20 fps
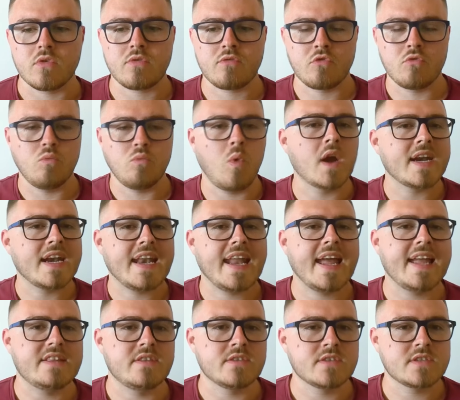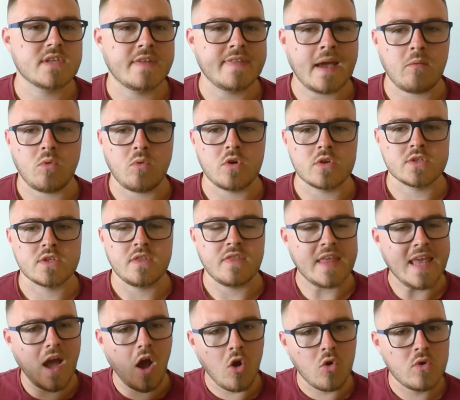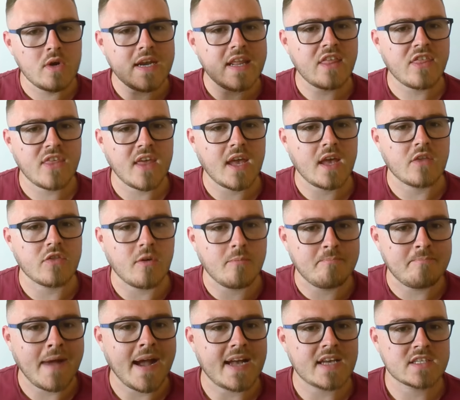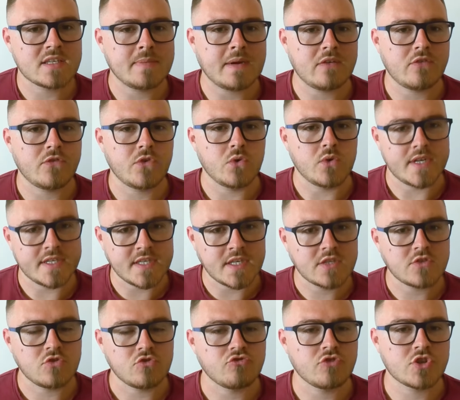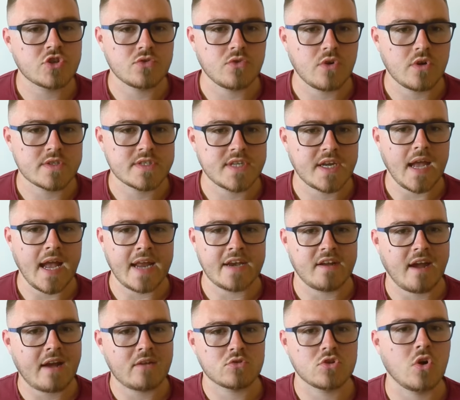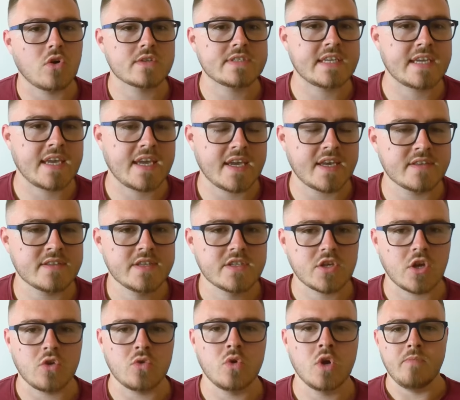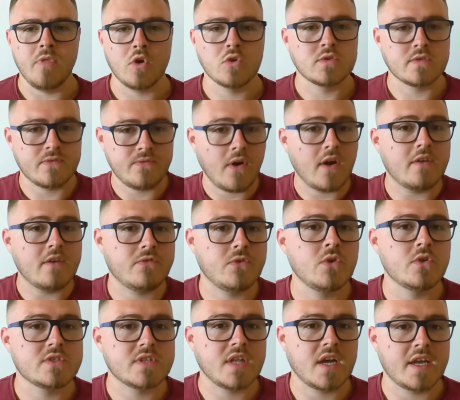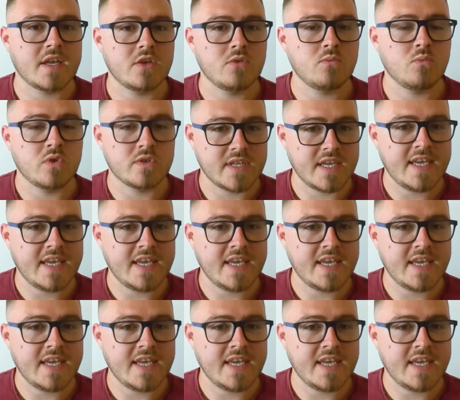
through one lens. And that was the only thing that matters about food is its nutritional content and how toxic it is. So those 5 foods that I was